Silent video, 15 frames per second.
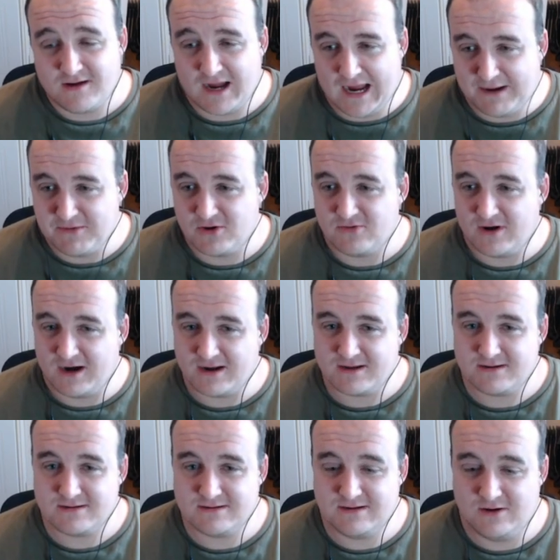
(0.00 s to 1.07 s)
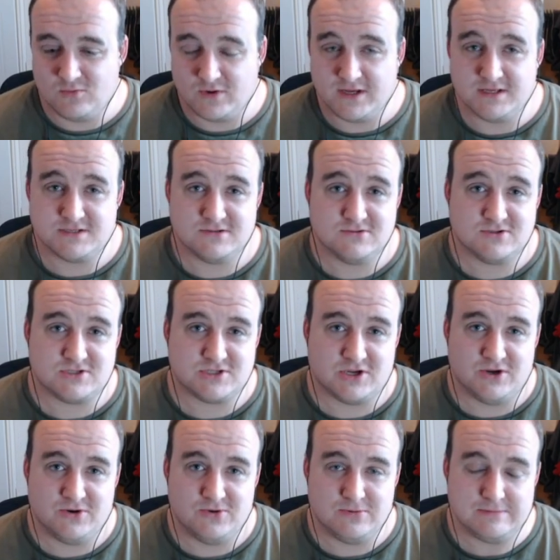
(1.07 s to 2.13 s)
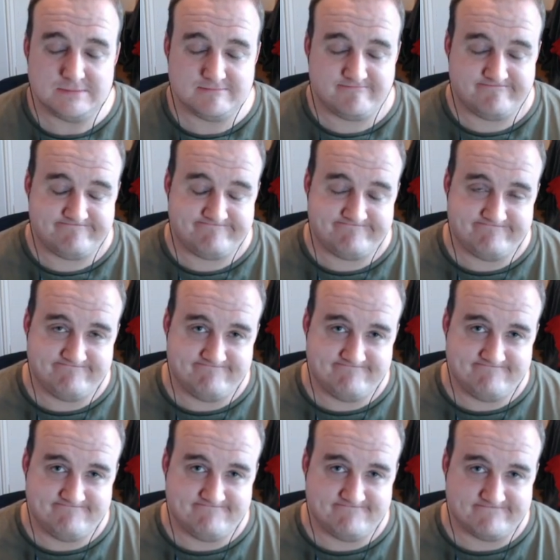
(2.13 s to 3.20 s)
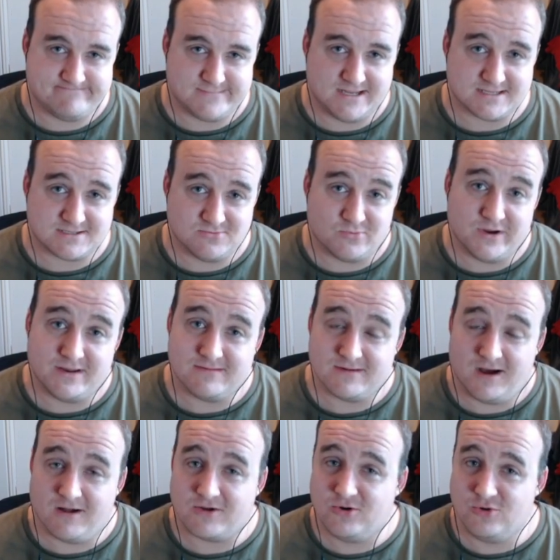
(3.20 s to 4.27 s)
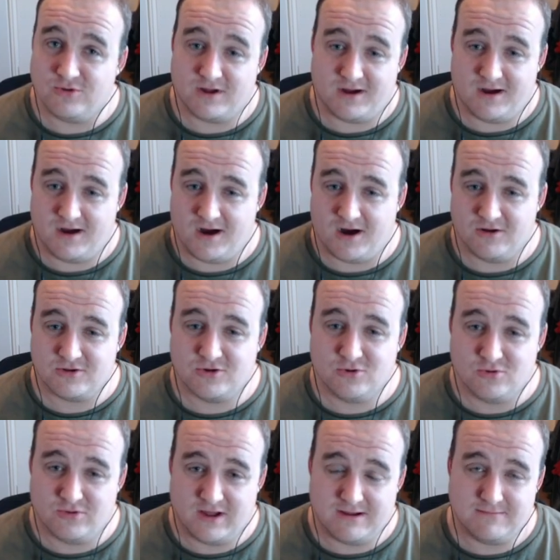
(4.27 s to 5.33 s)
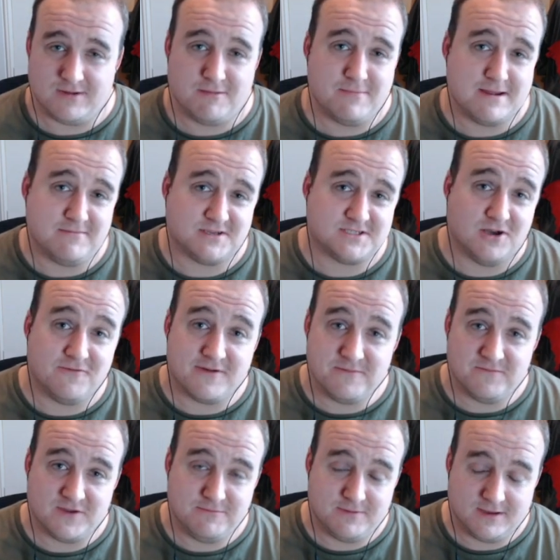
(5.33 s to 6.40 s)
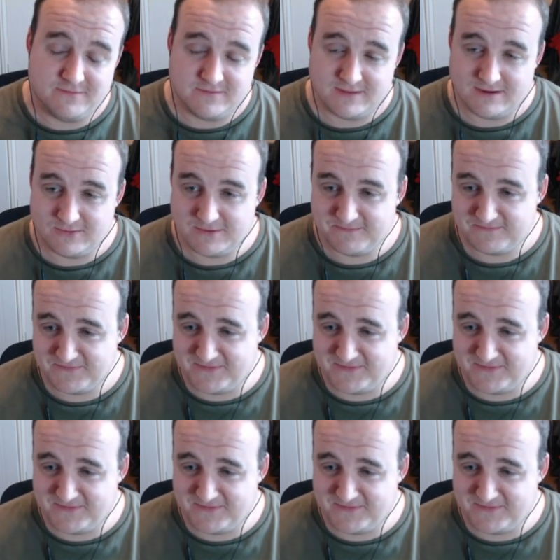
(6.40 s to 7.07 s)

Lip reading: ammo rack a Wiesel, so that's a win. I'll call that. I'll make myself MVP for that one.